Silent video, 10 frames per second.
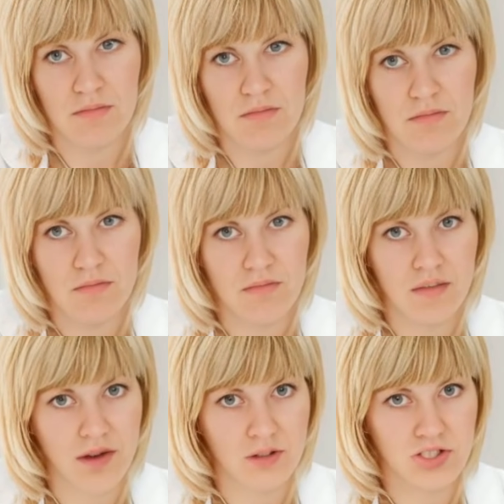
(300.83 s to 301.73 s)

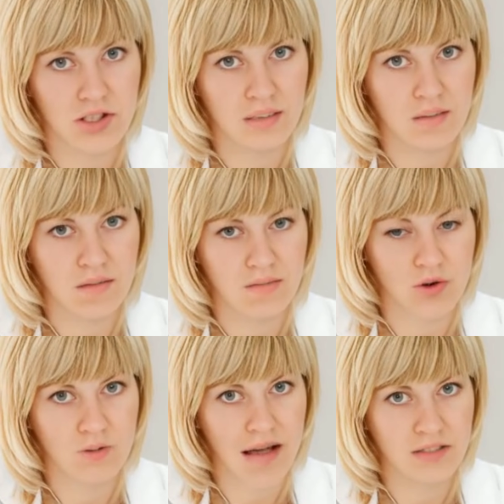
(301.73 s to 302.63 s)
Function:
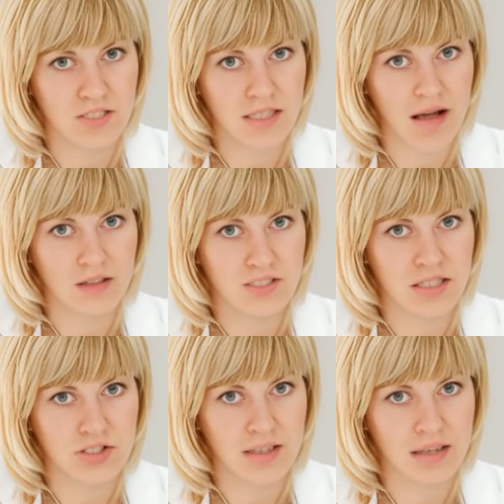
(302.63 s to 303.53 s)
collect
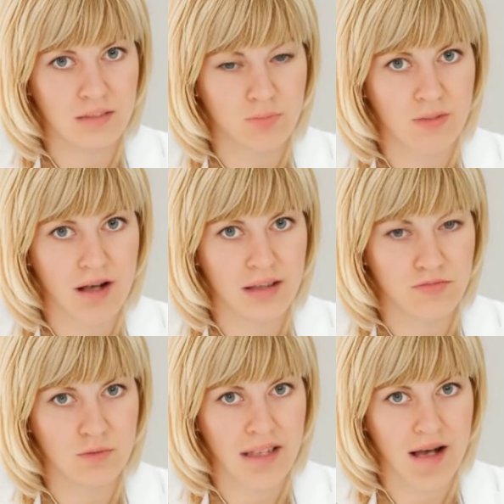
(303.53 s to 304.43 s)
deoxygenated blood from
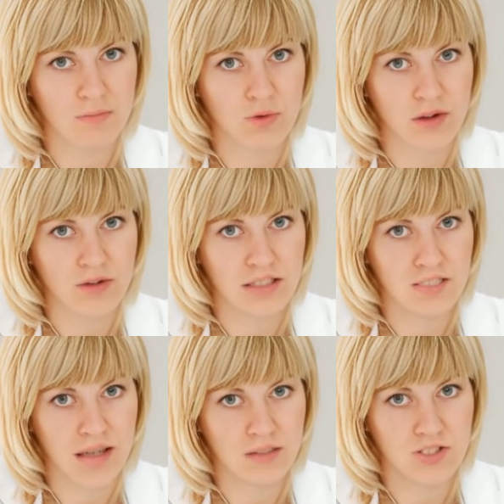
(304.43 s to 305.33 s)
capillaries and
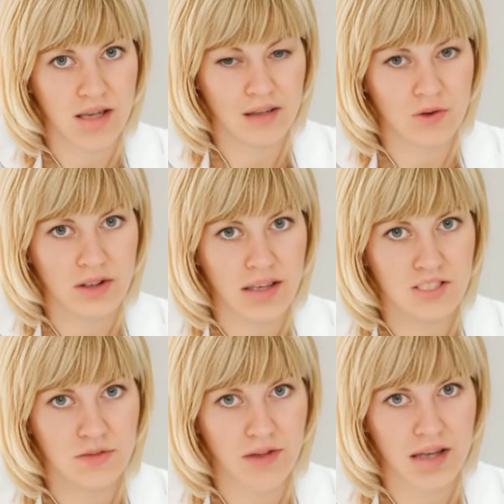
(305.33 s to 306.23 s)
channel it into
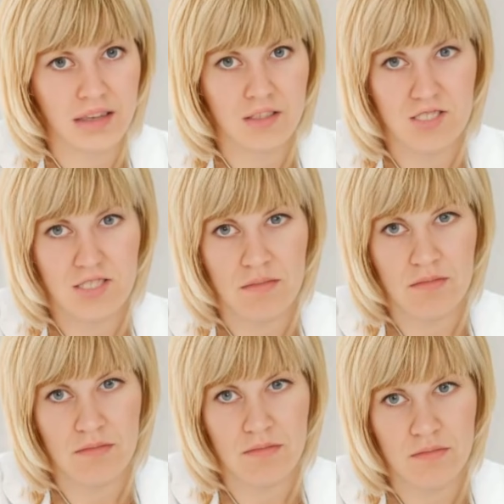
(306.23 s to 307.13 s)
veins.
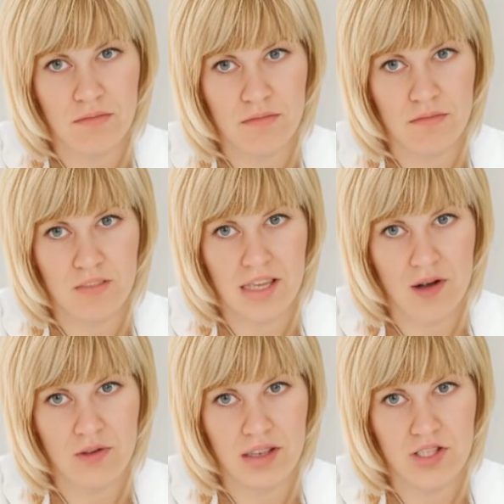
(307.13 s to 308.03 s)

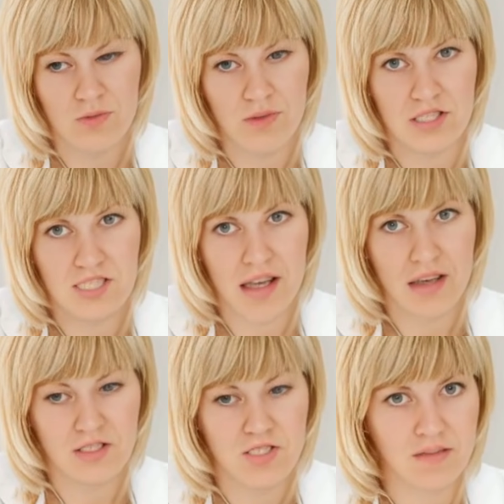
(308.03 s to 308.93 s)
Characteristics:
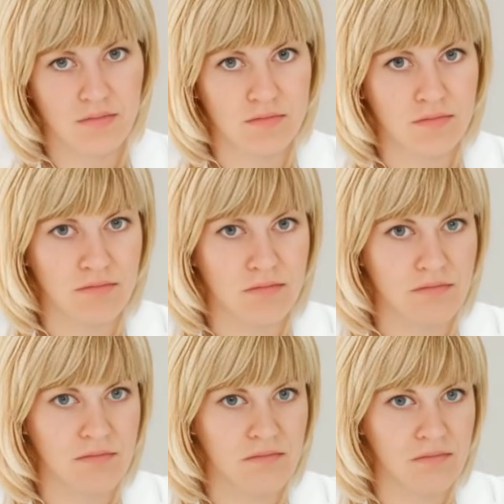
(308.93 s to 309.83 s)

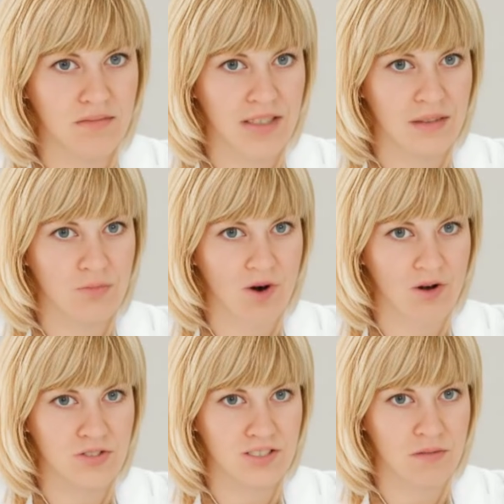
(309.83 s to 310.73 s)
thin walls,
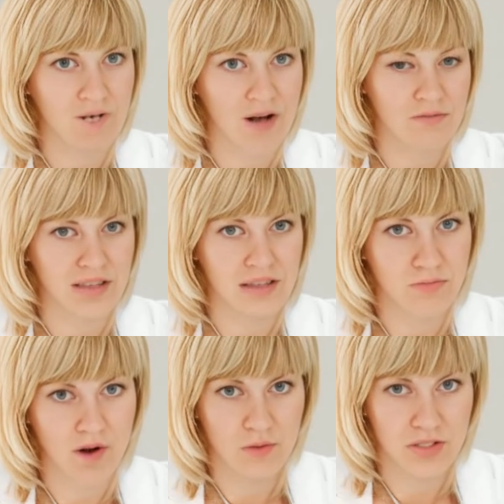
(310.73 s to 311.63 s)
often involved in
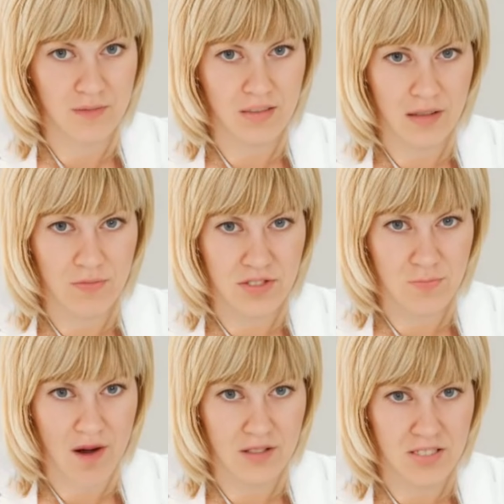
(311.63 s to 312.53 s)
immune
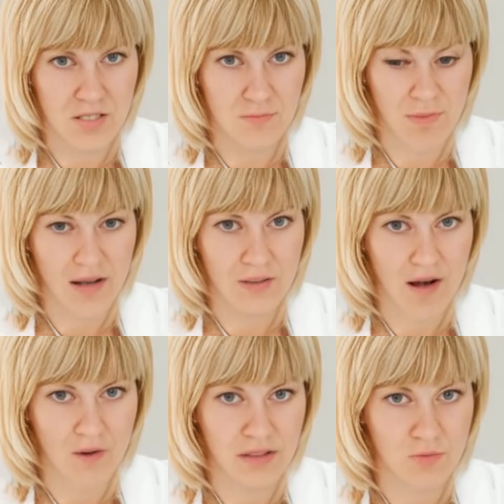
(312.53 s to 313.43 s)
responses by allowing
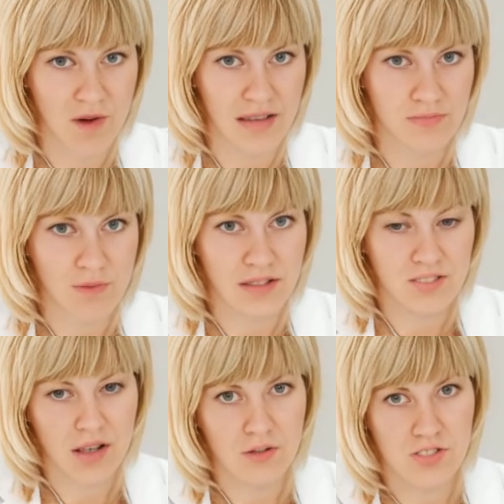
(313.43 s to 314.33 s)
white blood cells
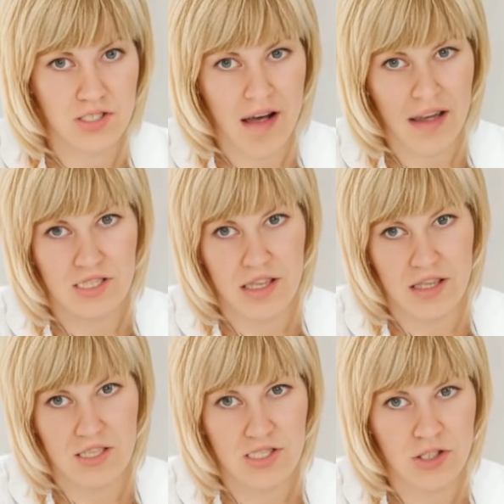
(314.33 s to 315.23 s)
to exit into
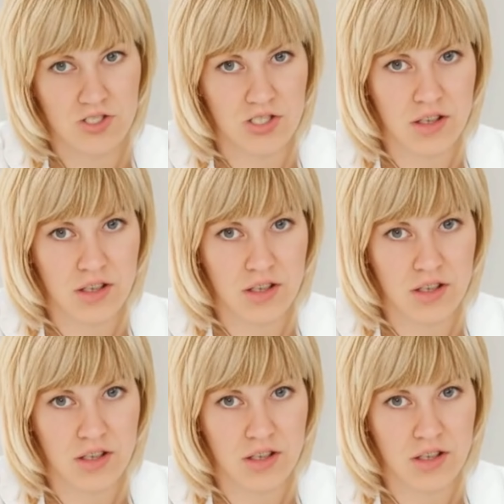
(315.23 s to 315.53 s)
tissues.